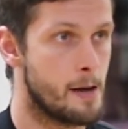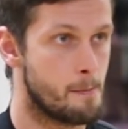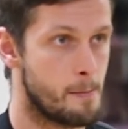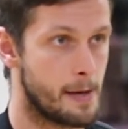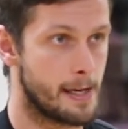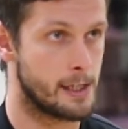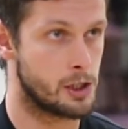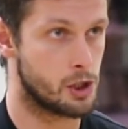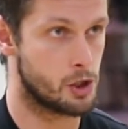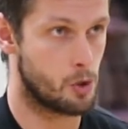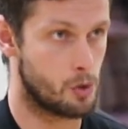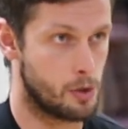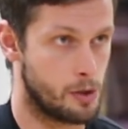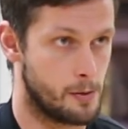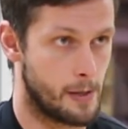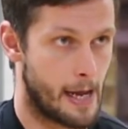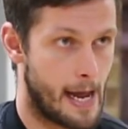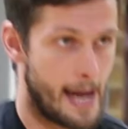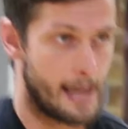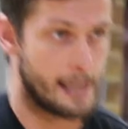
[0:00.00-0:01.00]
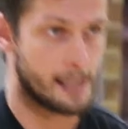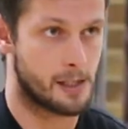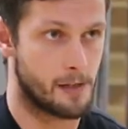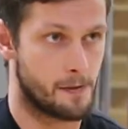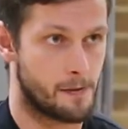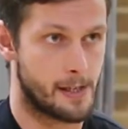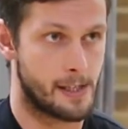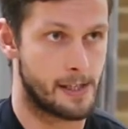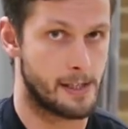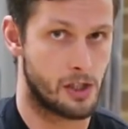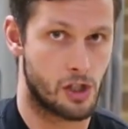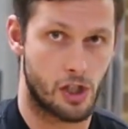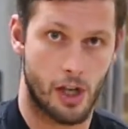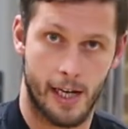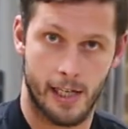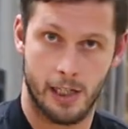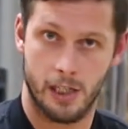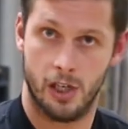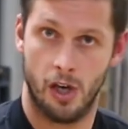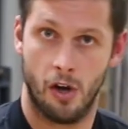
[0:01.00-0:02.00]
making sure you activate the
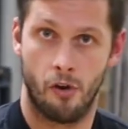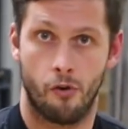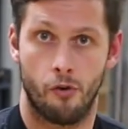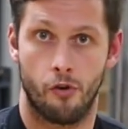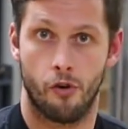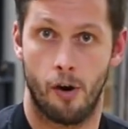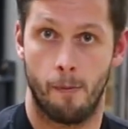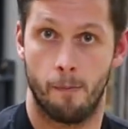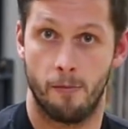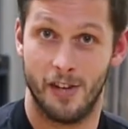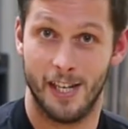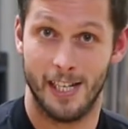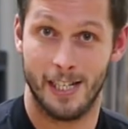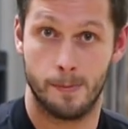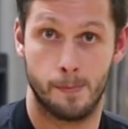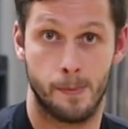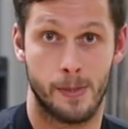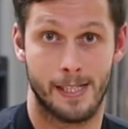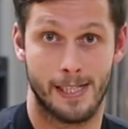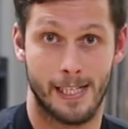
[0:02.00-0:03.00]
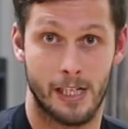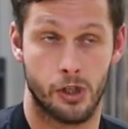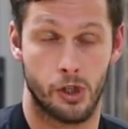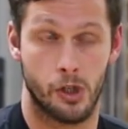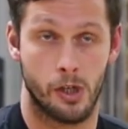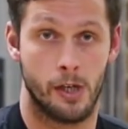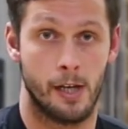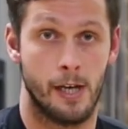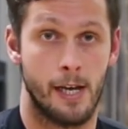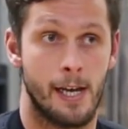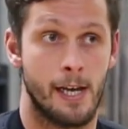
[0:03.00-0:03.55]
chest from this position.